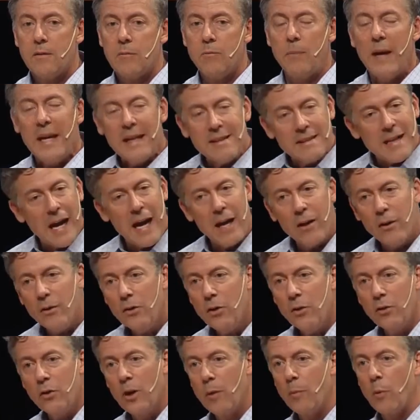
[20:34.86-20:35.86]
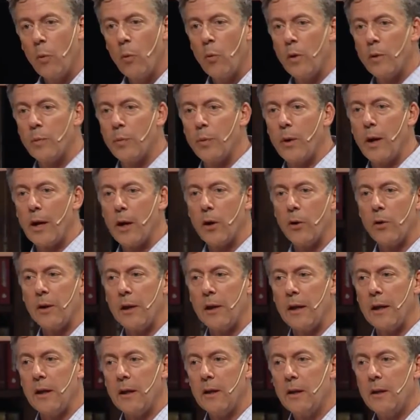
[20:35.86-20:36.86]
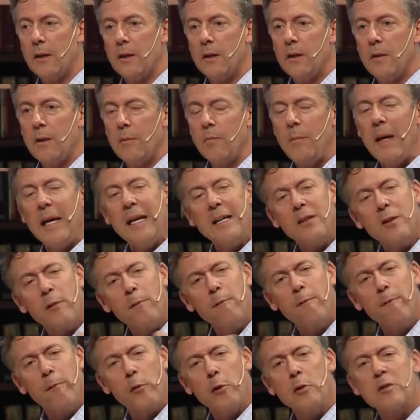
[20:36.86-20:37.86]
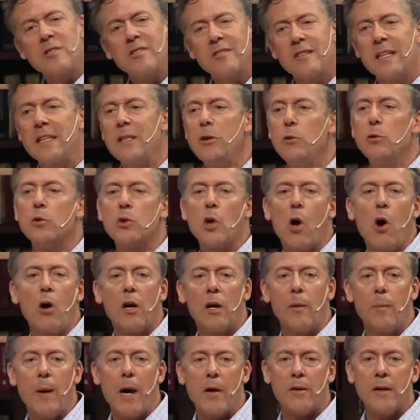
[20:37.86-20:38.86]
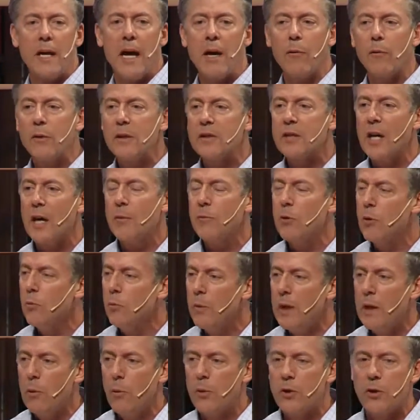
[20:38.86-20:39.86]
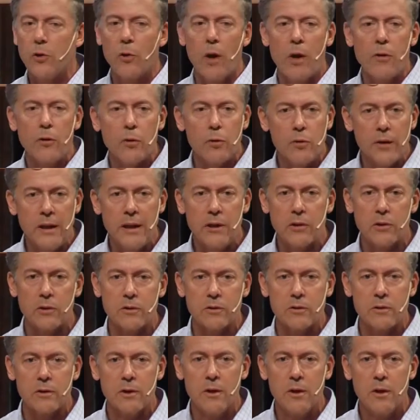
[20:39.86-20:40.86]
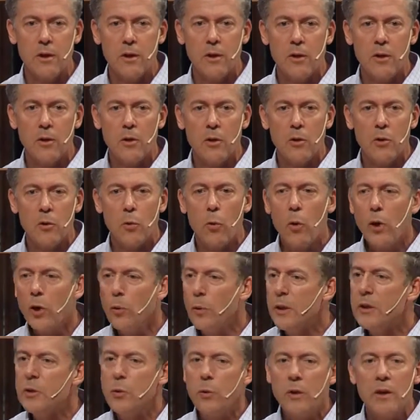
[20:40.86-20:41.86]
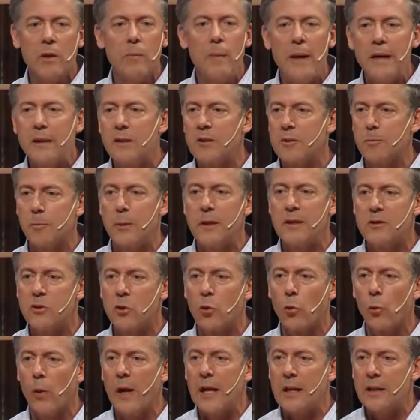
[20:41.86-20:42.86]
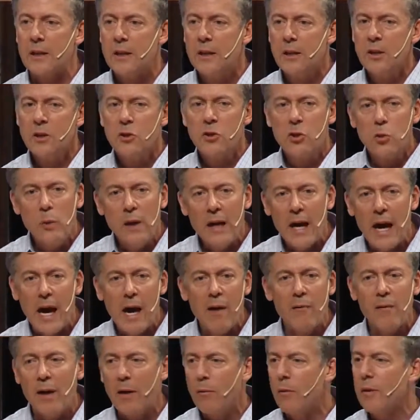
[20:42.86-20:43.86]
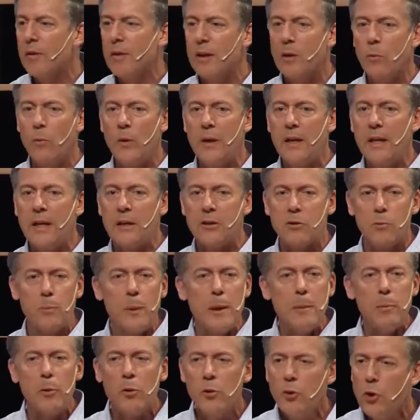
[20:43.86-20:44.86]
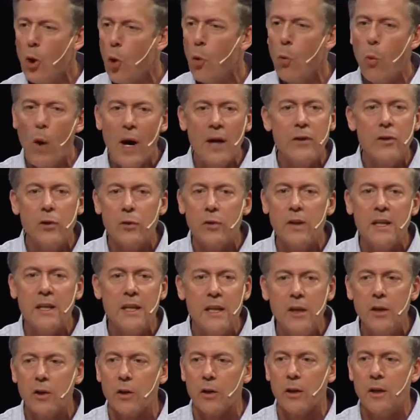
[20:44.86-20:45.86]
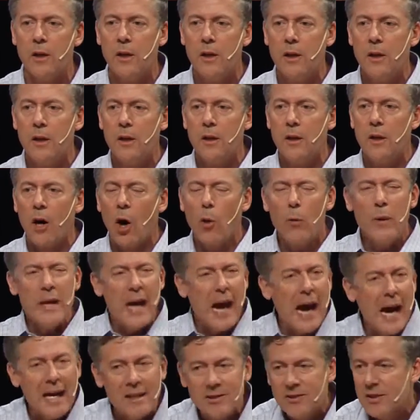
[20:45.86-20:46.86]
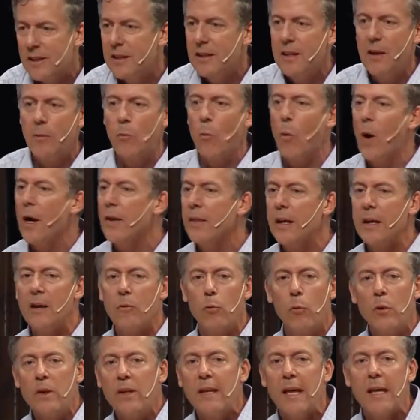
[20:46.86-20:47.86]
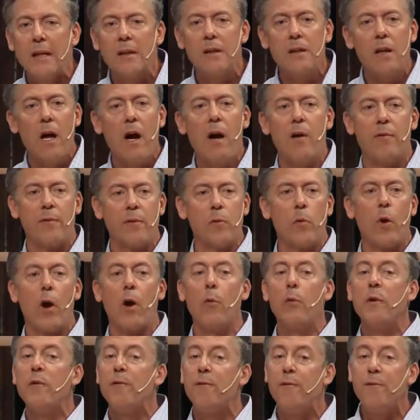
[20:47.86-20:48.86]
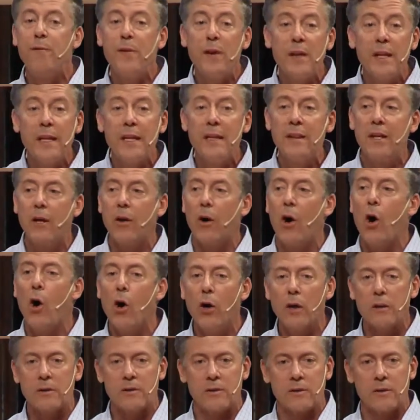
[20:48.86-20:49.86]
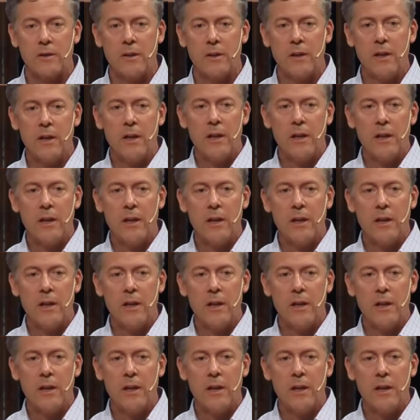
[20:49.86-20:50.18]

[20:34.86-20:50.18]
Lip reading: Make talent your number one priority. Make it the first thing you talk about every time you meet with your other leaders. What are we doing to make this place great? Do we have everything we need? Do people know why they're here? Are we asking them what do they love? And what are we filling their hearts